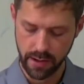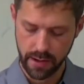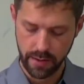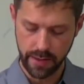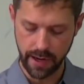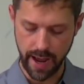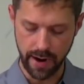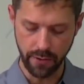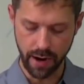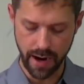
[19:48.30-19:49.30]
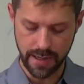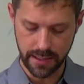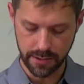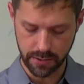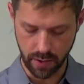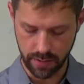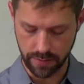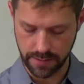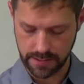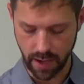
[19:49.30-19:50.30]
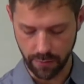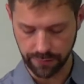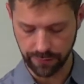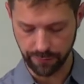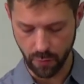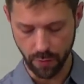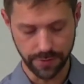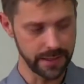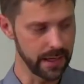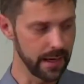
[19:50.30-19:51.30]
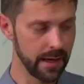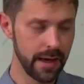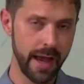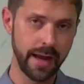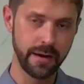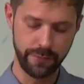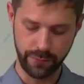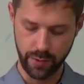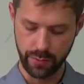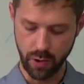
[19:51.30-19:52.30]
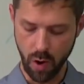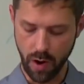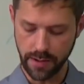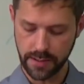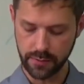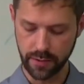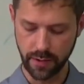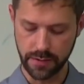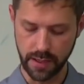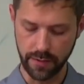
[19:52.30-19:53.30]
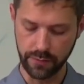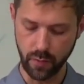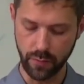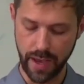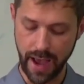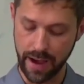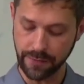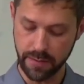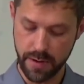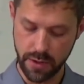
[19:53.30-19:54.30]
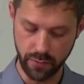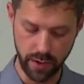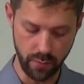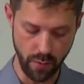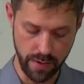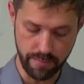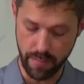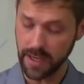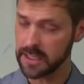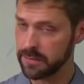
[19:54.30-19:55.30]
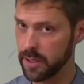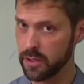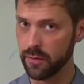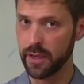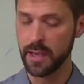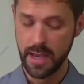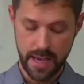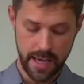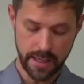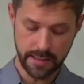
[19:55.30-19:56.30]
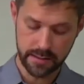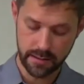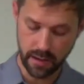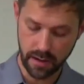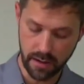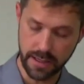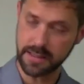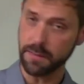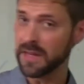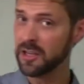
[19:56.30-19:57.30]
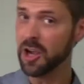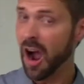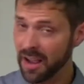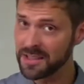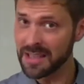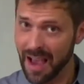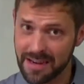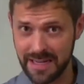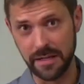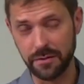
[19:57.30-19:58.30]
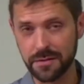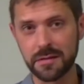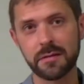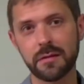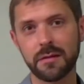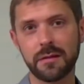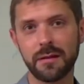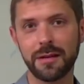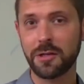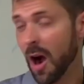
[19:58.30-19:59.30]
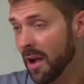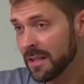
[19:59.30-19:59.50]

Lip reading: that our ideals are themselves faulty. And if we were honest with ourselves, what we have to be doing, what we must be doing, is accepting God's ideals, God's